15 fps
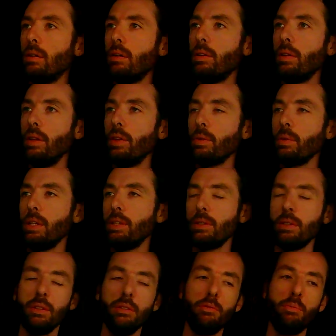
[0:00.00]
The three
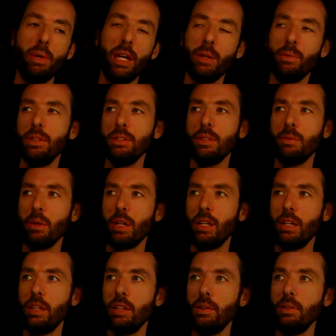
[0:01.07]
sort of main ones that we're
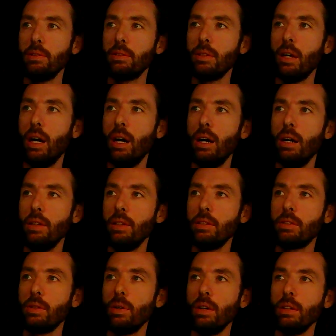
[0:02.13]
going to use in this
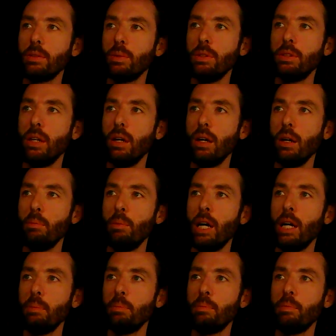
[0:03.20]
course, which are
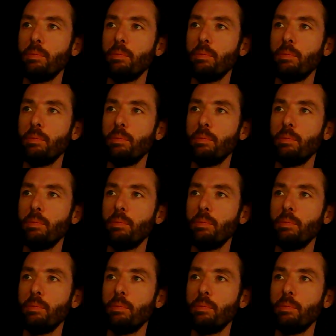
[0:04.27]
map,